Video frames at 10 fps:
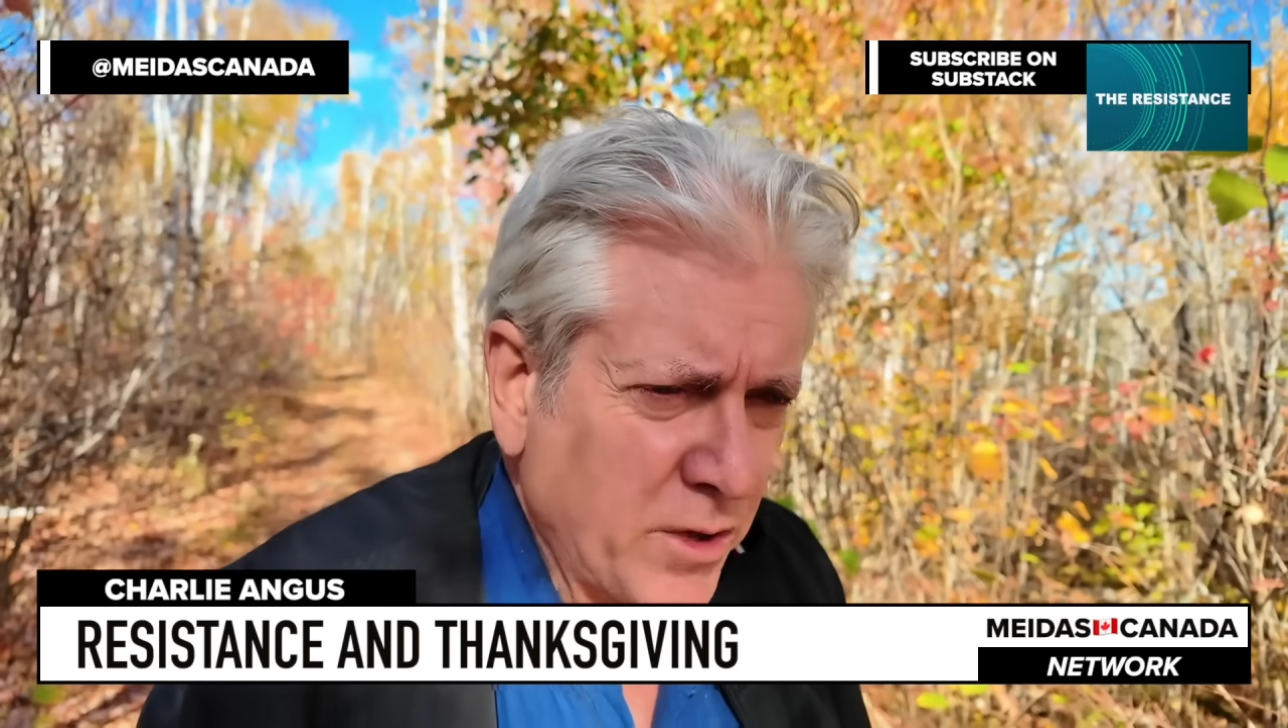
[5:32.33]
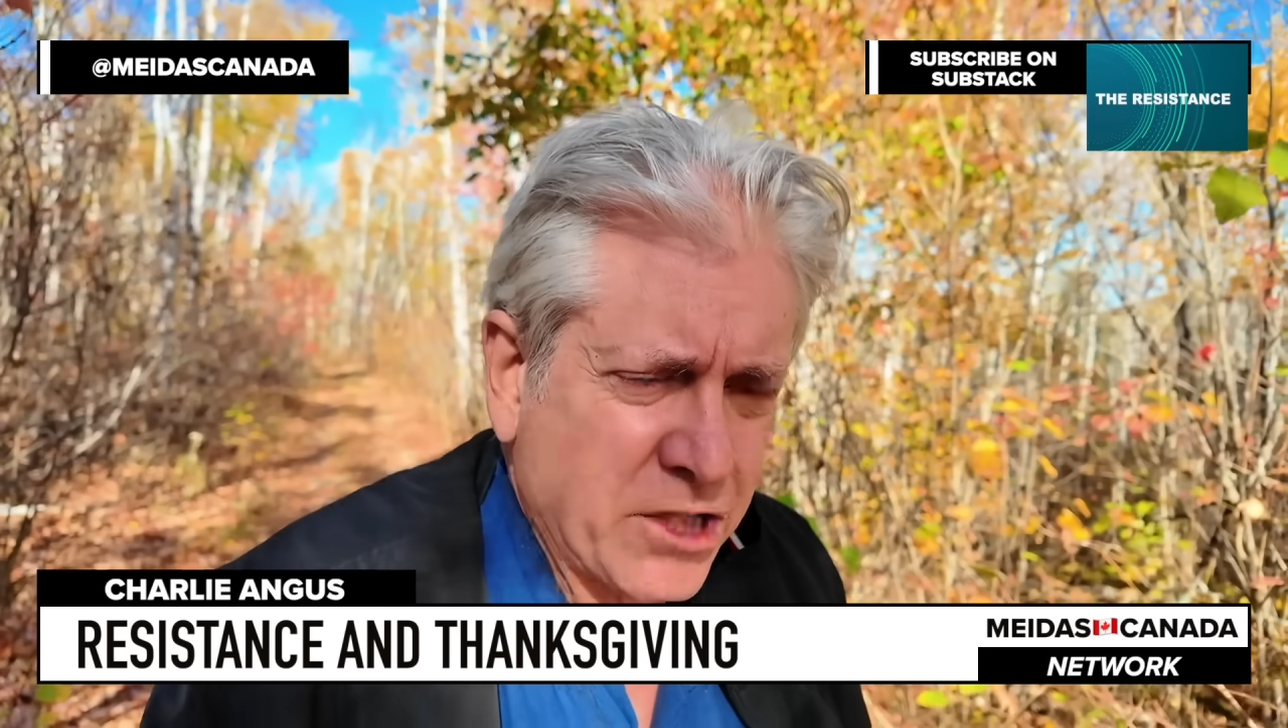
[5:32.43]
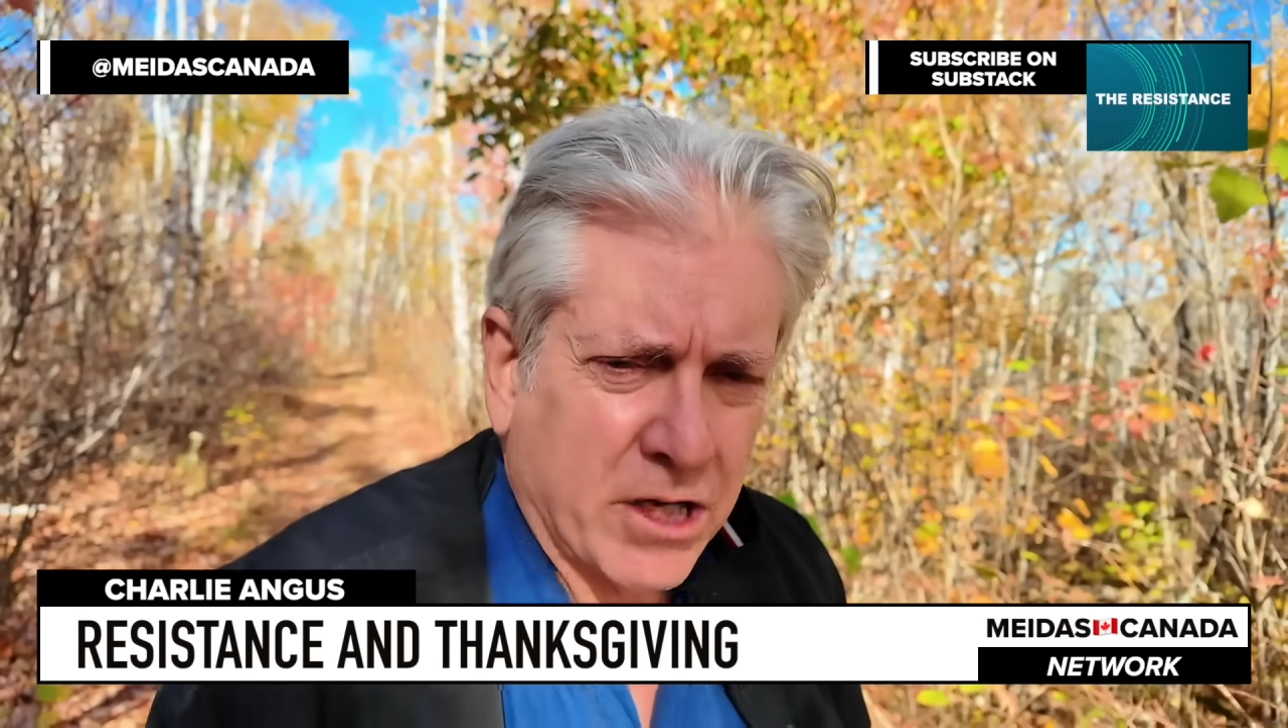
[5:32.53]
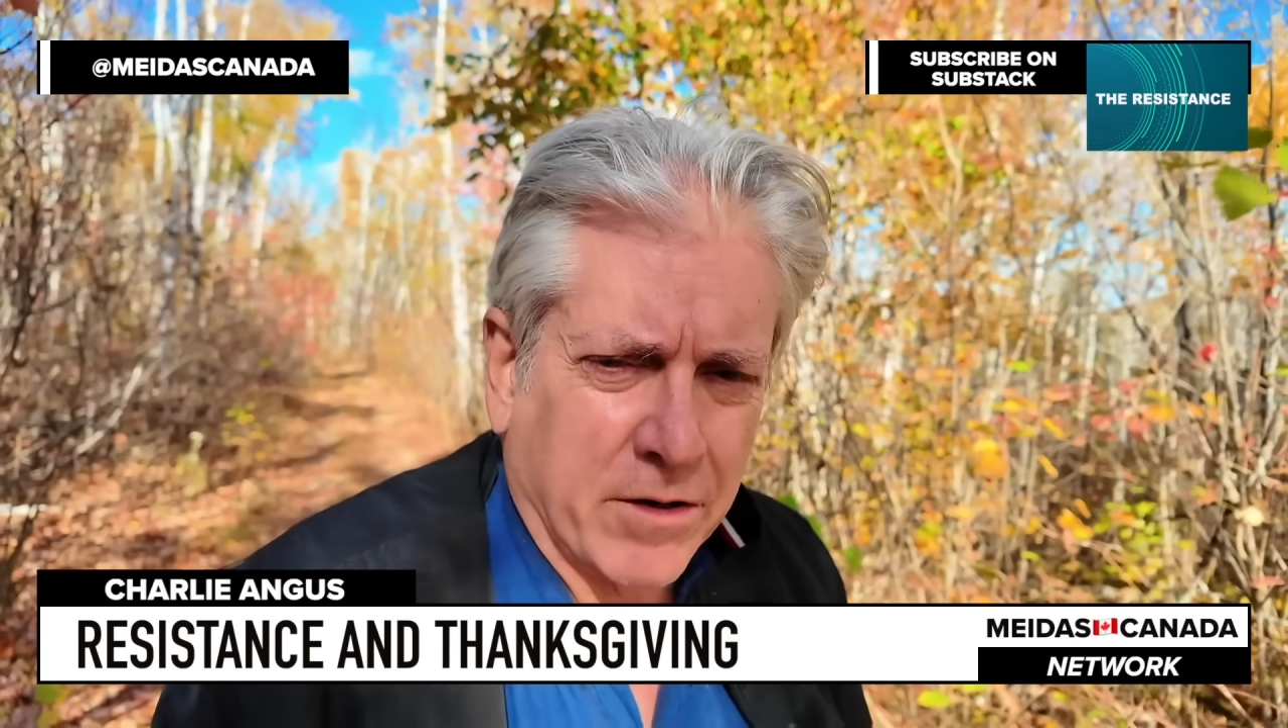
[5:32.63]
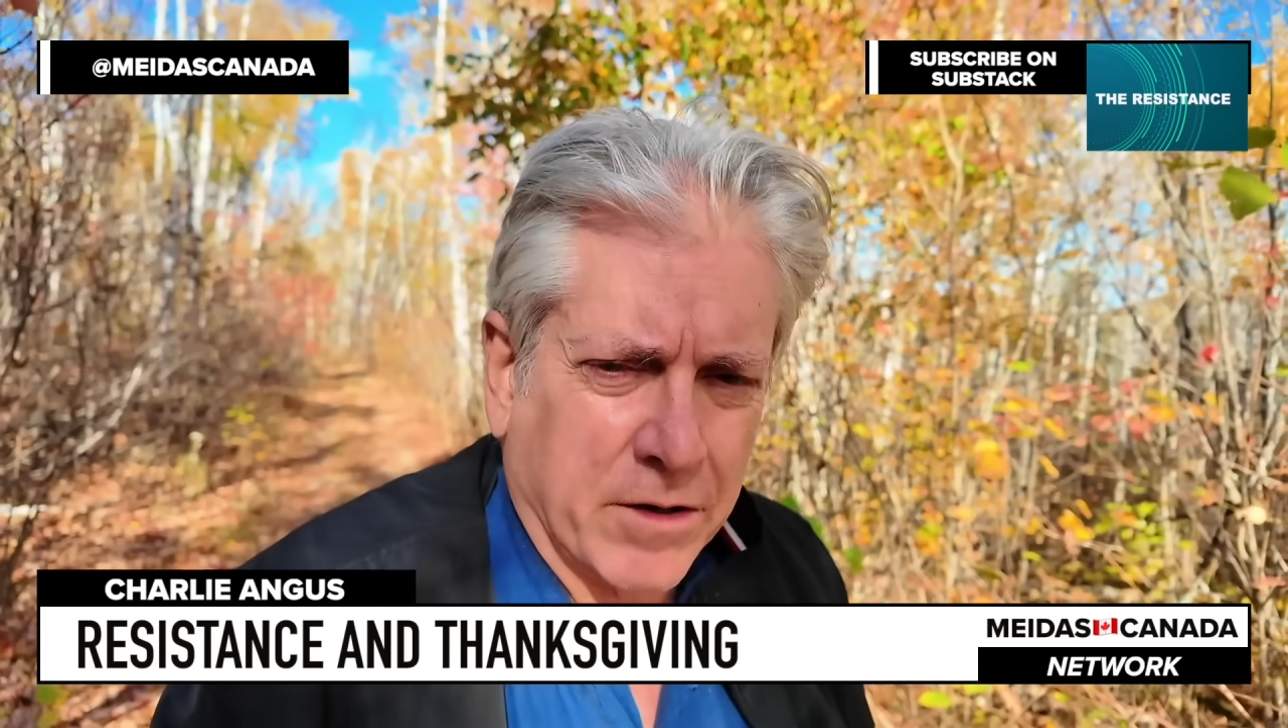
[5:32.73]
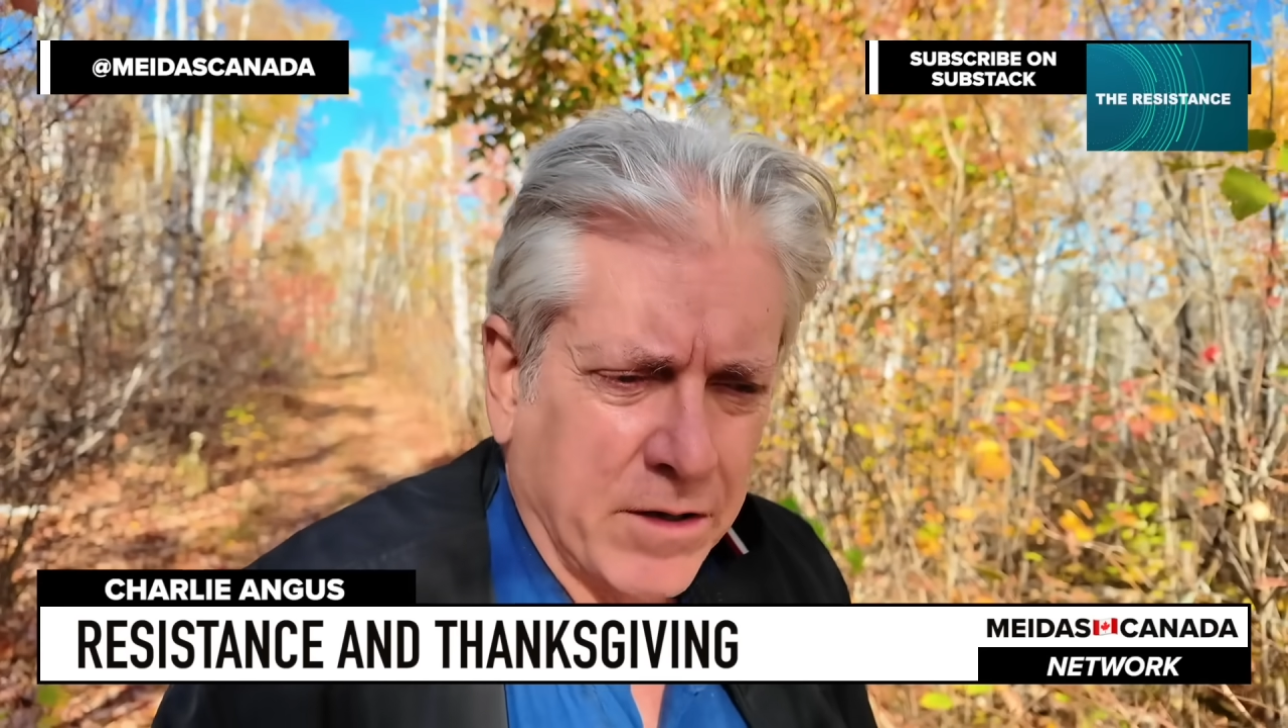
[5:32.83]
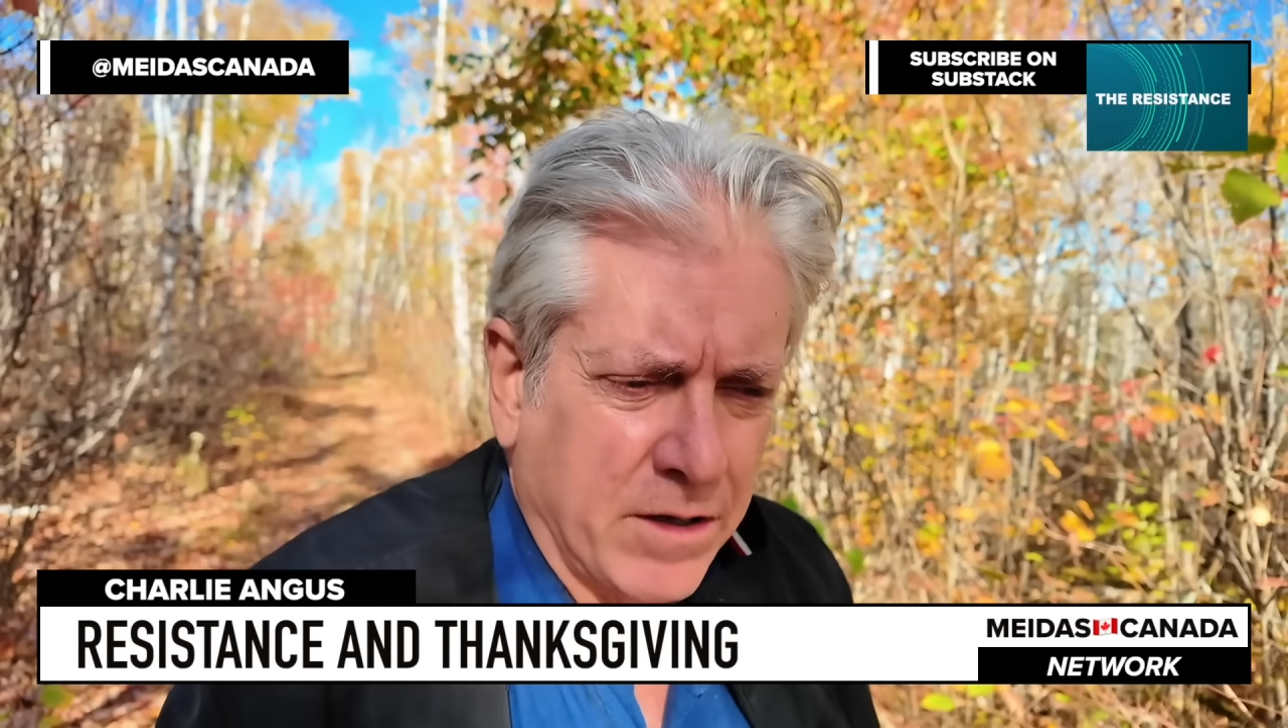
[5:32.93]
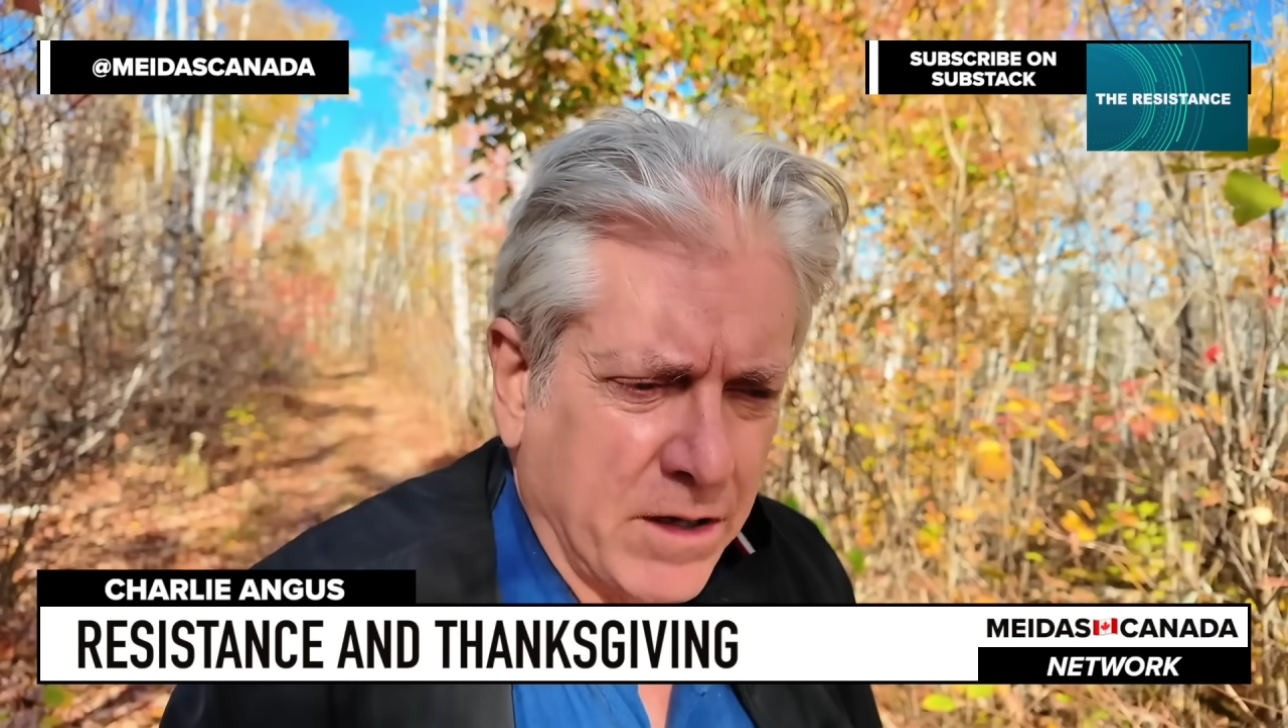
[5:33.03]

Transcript: each other,